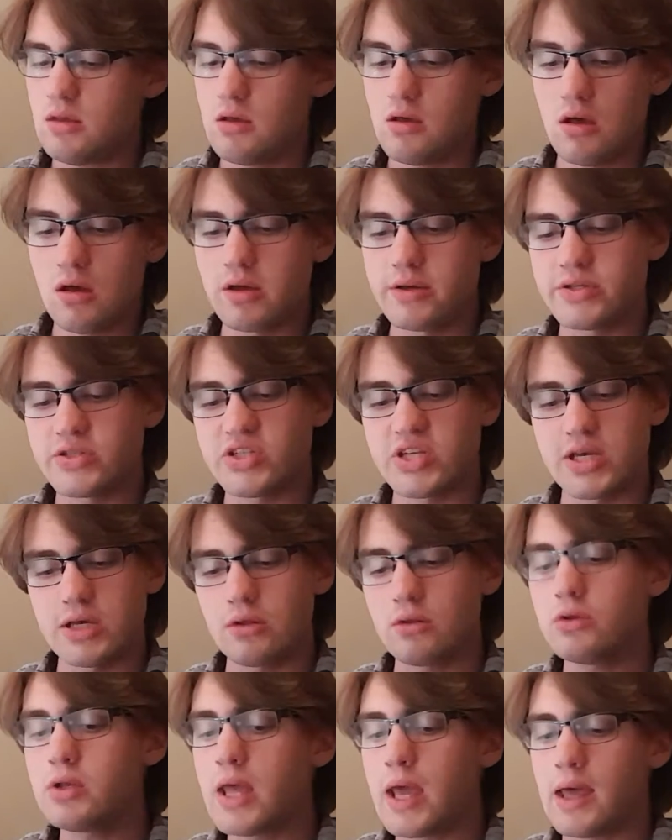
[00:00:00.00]

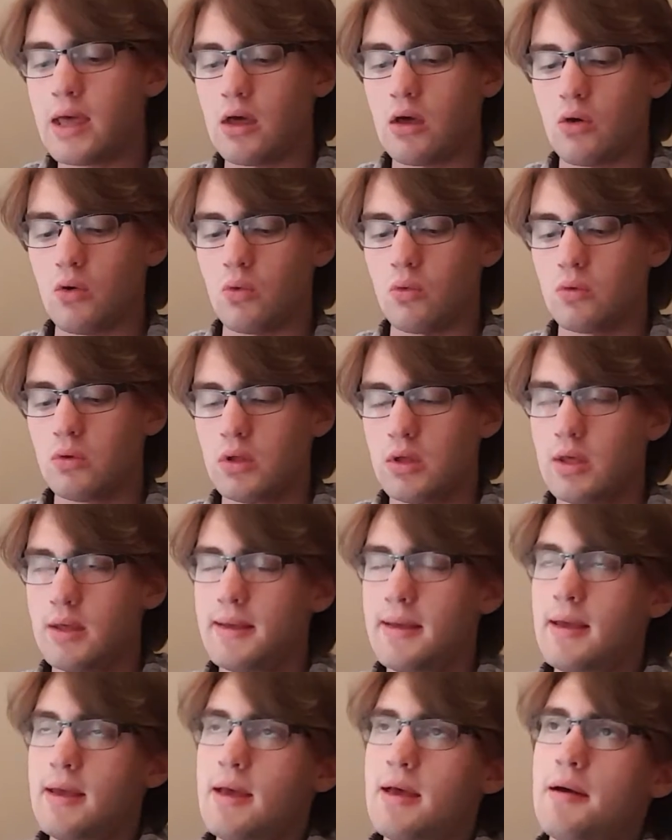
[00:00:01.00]
Until now.
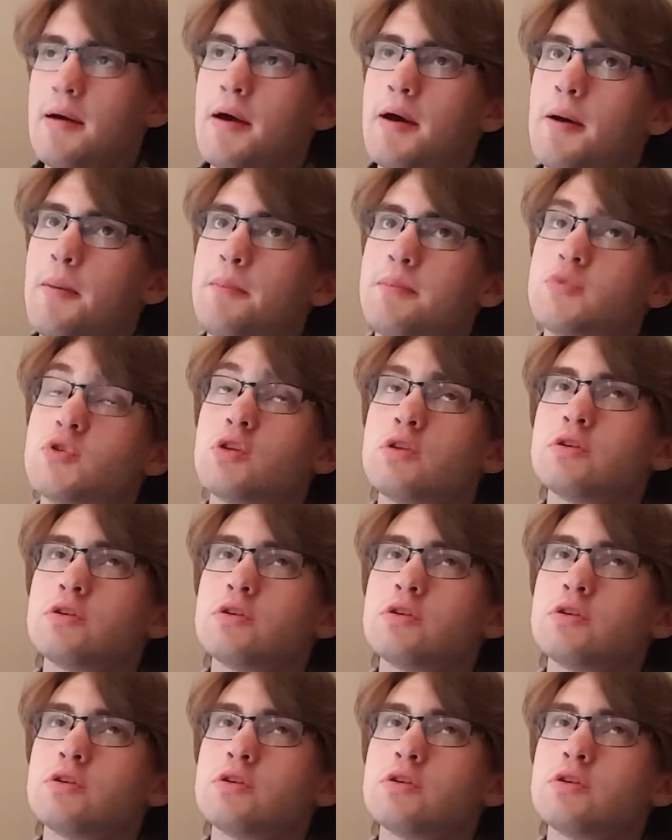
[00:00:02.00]
So